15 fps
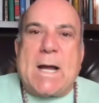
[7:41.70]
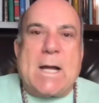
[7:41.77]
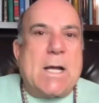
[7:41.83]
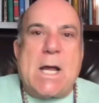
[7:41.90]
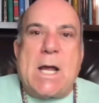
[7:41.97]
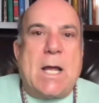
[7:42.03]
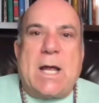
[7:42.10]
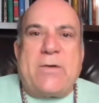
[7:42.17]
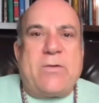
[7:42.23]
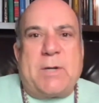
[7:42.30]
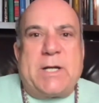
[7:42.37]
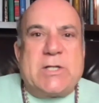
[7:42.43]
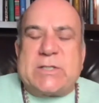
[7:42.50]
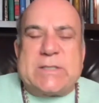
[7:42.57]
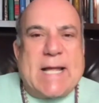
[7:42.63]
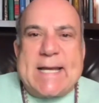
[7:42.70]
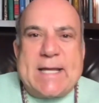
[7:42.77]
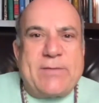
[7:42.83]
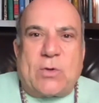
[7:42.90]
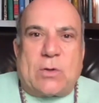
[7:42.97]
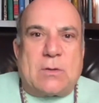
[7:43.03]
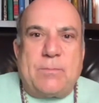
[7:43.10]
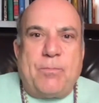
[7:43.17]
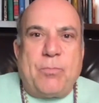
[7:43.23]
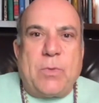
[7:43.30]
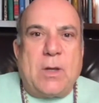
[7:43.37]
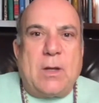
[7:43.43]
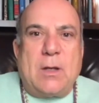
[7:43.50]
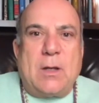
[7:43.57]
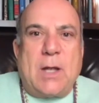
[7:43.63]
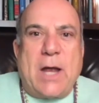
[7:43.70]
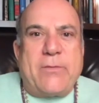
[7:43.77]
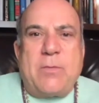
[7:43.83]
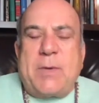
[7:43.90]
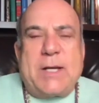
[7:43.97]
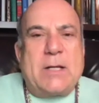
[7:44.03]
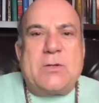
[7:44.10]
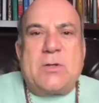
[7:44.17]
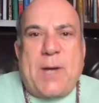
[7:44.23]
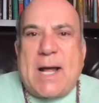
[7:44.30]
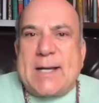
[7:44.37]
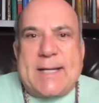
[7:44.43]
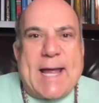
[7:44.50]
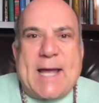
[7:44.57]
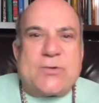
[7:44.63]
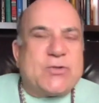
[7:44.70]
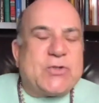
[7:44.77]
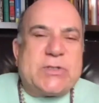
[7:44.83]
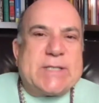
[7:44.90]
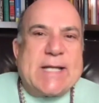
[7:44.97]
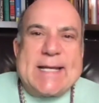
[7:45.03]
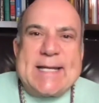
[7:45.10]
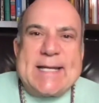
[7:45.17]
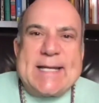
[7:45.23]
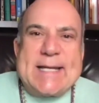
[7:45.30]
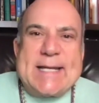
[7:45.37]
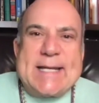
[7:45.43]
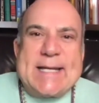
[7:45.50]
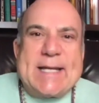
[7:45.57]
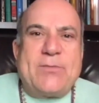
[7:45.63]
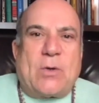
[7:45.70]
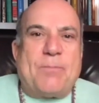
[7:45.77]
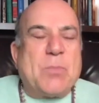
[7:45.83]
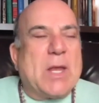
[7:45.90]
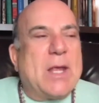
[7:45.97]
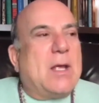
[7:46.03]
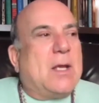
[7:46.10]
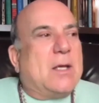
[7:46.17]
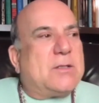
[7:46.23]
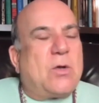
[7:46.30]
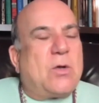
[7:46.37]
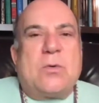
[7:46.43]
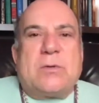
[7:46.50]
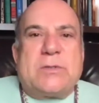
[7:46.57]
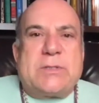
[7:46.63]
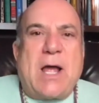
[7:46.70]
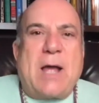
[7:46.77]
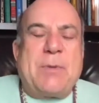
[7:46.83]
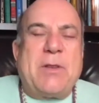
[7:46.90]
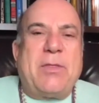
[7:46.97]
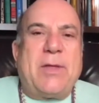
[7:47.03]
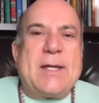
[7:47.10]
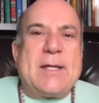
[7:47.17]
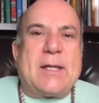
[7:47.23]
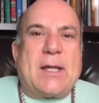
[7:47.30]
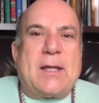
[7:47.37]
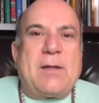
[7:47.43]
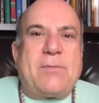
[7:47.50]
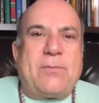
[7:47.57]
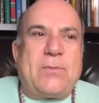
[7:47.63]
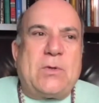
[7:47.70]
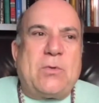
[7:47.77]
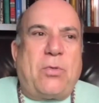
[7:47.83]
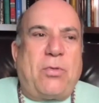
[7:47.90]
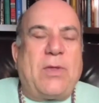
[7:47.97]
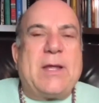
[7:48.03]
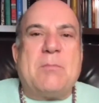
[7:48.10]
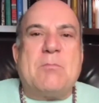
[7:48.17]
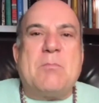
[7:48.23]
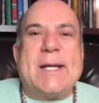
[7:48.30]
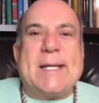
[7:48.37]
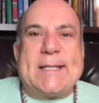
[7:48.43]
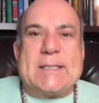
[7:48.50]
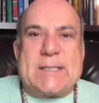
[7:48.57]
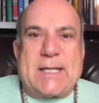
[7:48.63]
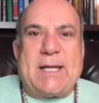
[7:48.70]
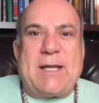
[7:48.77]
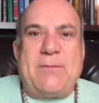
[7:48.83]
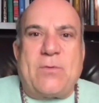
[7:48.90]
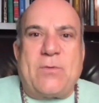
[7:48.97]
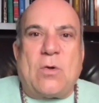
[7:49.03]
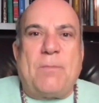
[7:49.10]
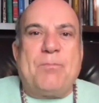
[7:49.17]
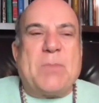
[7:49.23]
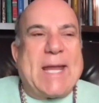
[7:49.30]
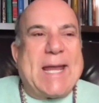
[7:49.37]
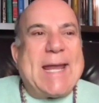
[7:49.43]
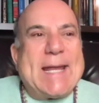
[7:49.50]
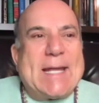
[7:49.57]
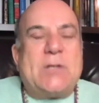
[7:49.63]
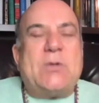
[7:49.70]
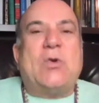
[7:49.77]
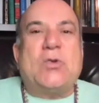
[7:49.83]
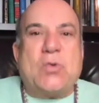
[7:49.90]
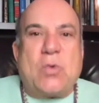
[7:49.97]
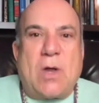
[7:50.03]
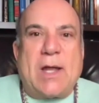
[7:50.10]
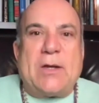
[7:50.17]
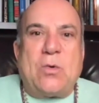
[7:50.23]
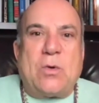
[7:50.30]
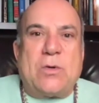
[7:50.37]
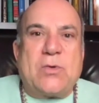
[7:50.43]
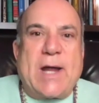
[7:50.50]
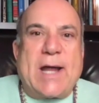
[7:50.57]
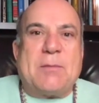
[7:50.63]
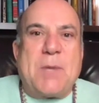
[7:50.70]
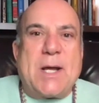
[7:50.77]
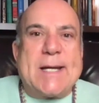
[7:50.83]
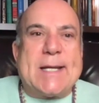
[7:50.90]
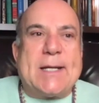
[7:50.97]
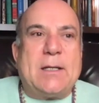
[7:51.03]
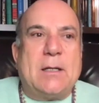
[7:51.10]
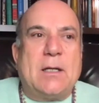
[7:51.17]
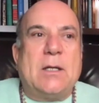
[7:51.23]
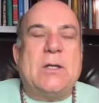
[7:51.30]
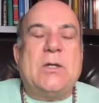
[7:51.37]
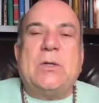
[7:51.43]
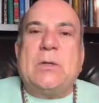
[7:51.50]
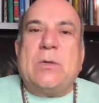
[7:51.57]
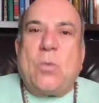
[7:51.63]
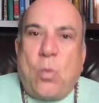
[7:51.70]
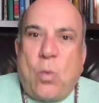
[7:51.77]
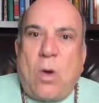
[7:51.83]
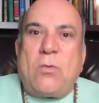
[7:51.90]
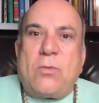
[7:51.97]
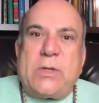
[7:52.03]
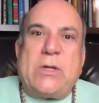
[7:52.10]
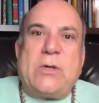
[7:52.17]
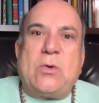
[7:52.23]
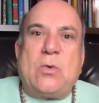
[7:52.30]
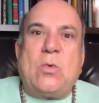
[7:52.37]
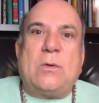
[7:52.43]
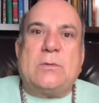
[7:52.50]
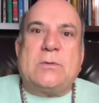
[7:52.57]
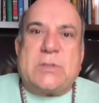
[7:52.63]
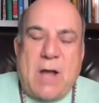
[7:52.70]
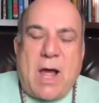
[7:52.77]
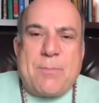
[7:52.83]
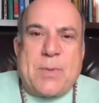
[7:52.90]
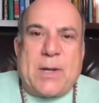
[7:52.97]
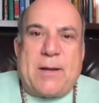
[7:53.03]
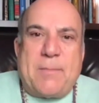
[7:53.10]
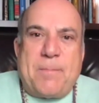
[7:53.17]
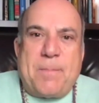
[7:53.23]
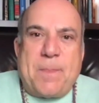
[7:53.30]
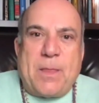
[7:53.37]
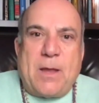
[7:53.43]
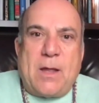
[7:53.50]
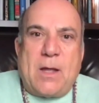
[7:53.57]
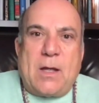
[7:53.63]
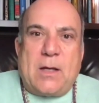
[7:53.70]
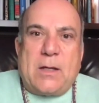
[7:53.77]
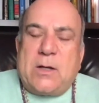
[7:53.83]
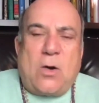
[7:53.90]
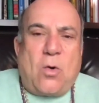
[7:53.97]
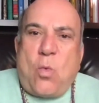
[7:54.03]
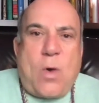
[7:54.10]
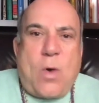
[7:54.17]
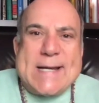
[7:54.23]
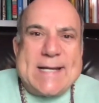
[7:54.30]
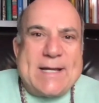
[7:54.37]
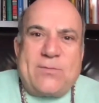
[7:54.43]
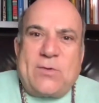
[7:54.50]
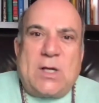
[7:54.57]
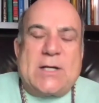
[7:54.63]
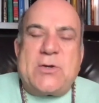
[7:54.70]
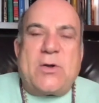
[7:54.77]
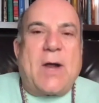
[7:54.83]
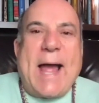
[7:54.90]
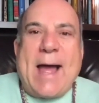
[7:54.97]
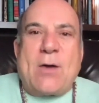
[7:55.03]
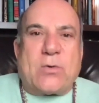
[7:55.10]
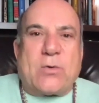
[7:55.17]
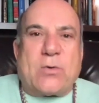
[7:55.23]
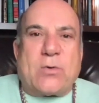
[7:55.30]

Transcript: Everybody just said evil. Everybody on your podcast just said evil. So stop and think. If you think money is evil and you're trying to attract money, won't you stop it? You don't want evil in your house.